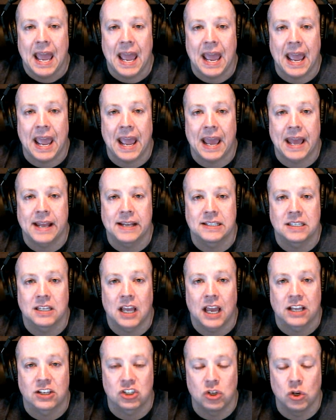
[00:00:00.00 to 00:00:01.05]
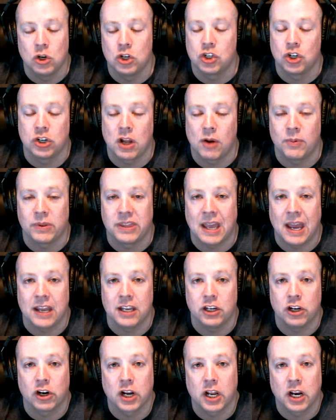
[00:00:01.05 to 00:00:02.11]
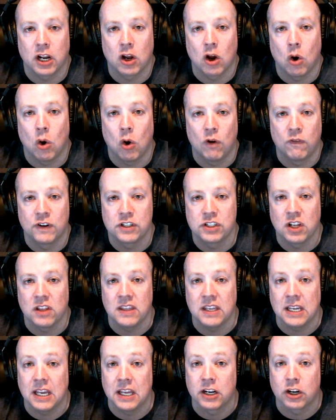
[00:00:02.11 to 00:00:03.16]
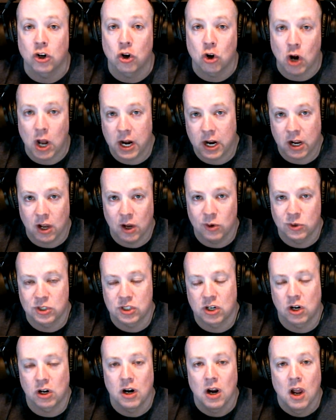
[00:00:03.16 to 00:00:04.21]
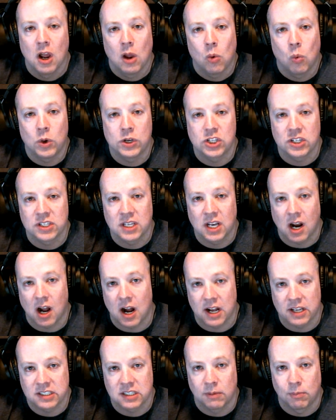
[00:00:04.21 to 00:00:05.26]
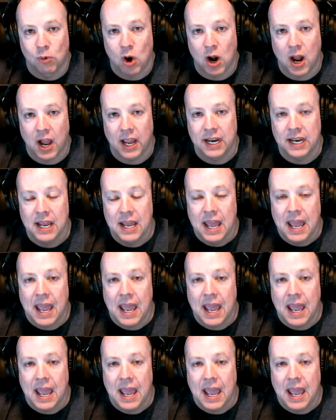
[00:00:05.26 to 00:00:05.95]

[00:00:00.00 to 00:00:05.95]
And as soon as you're done with that, you're going to go over to the Incredicoaster, which is an awesome ride.